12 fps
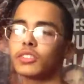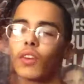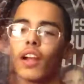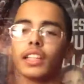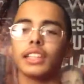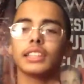
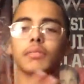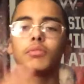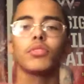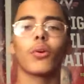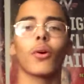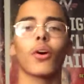Raw needs him
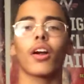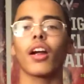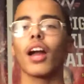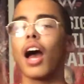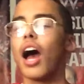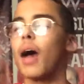for
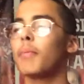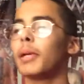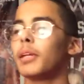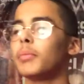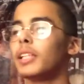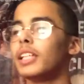
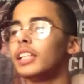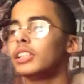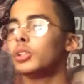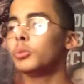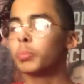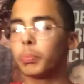maybe
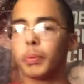to